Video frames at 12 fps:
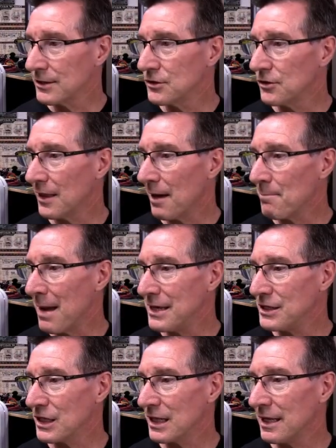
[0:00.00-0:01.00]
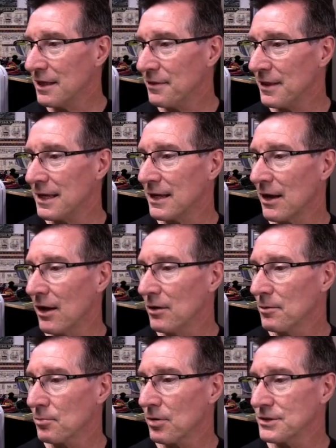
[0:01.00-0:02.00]
can do that manually. There you go.
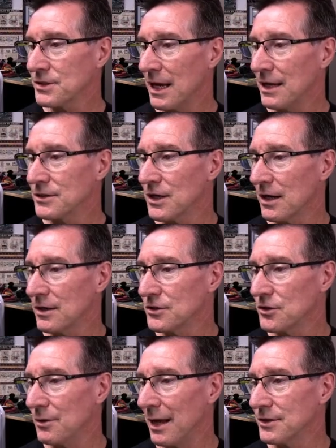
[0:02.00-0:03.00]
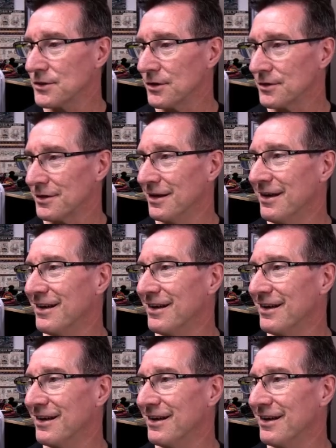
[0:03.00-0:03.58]
Press enter to exit.